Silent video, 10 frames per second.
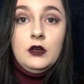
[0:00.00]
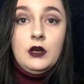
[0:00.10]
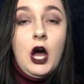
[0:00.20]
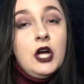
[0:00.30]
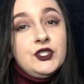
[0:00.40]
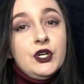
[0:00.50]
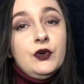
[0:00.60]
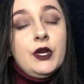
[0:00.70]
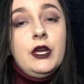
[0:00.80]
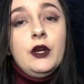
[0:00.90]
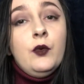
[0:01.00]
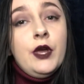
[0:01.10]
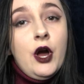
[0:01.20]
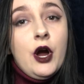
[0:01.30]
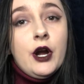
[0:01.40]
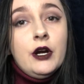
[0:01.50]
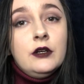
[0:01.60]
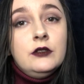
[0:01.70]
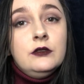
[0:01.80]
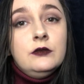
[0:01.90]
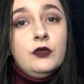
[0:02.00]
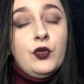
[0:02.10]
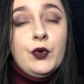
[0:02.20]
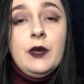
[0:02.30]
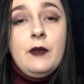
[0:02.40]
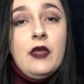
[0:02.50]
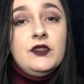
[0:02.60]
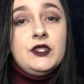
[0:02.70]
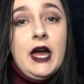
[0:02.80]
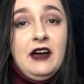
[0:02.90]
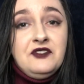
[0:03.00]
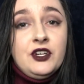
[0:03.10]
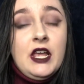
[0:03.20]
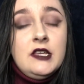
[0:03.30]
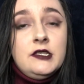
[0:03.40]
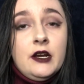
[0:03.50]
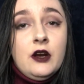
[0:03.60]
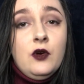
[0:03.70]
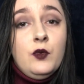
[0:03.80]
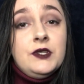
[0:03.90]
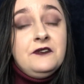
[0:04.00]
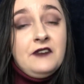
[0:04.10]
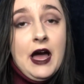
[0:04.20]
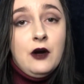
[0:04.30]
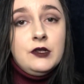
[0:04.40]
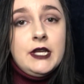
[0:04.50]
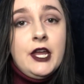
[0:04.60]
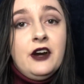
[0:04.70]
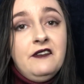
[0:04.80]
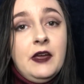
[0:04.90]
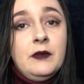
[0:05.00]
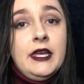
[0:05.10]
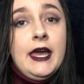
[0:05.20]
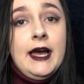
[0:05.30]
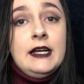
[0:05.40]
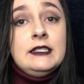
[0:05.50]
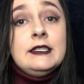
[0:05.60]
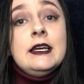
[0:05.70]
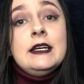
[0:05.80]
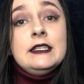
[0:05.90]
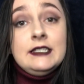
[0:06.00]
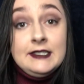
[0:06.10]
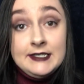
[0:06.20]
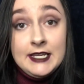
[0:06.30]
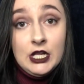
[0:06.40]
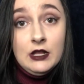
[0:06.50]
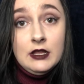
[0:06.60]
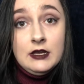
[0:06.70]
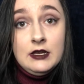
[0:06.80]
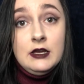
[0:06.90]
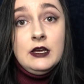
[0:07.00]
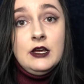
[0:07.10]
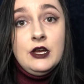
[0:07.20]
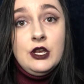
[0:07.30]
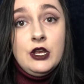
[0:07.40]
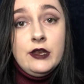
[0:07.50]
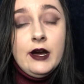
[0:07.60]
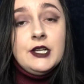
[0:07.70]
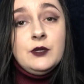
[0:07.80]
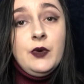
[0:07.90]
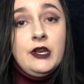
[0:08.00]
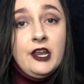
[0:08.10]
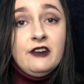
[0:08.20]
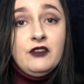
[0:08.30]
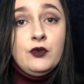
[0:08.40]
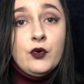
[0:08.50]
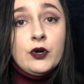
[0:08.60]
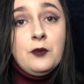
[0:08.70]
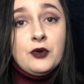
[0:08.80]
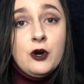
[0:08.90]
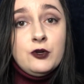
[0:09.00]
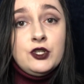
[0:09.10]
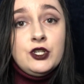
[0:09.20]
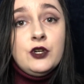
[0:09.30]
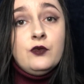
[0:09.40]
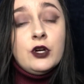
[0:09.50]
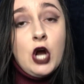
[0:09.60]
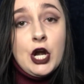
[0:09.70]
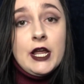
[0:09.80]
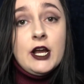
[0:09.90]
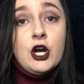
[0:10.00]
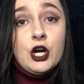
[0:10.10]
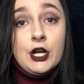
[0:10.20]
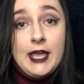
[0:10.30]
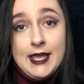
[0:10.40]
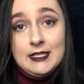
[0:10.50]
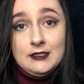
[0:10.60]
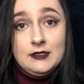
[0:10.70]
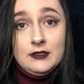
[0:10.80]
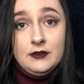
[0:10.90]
Also, here we are, 3 months after Kaysera was found, and her family has still not been interviewed or approached regarding her case.